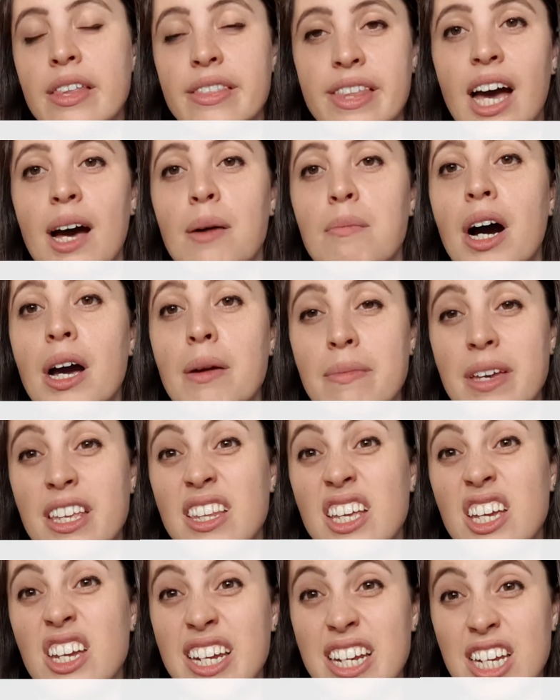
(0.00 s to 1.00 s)
That might mean
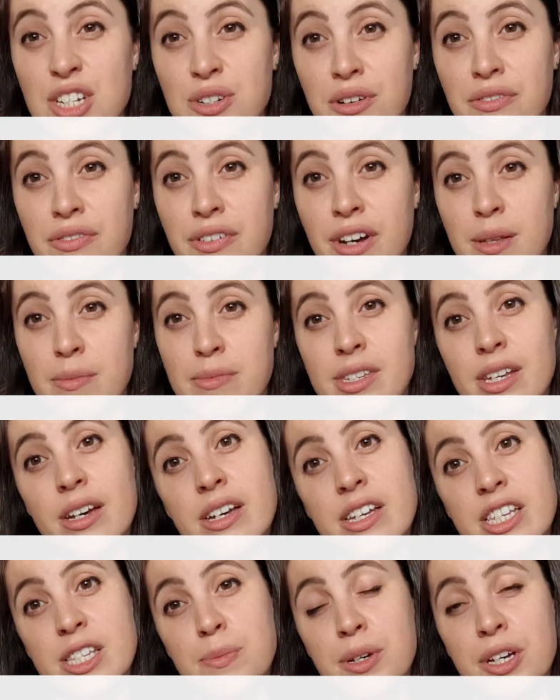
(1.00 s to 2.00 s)
that you need to refer them to
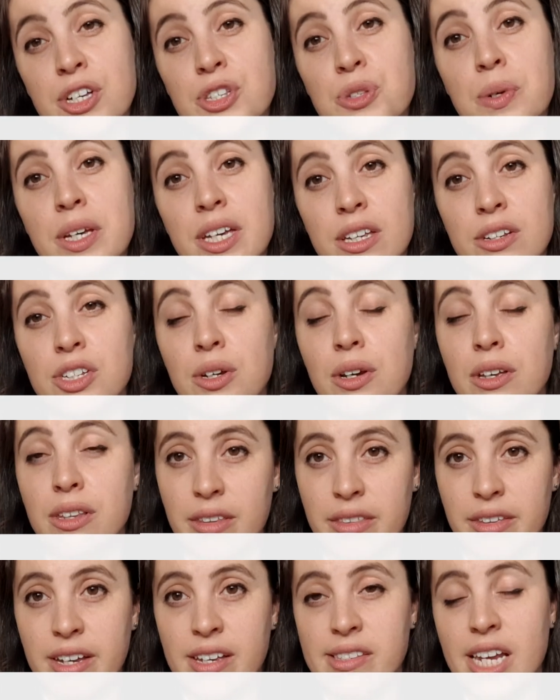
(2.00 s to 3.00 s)
us because we can do other
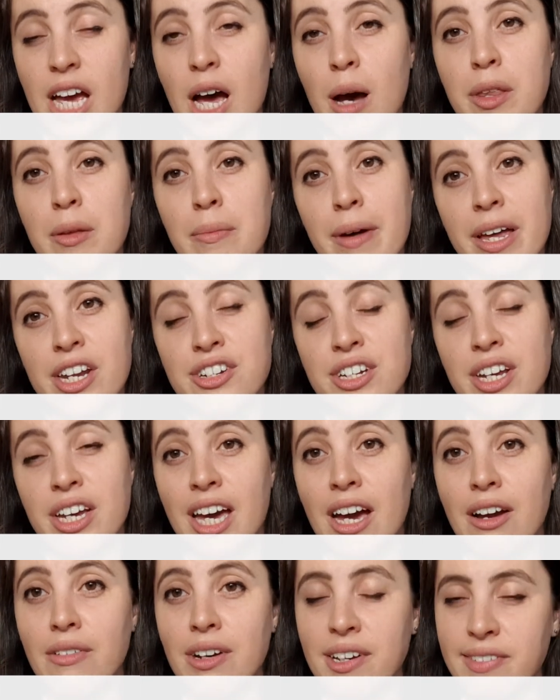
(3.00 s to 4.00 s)
things to help them manage their
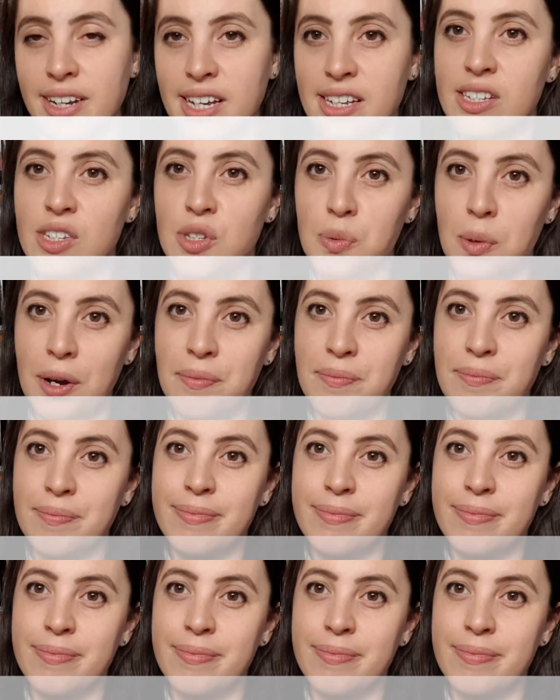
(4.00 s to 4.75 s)
gag reflex as well.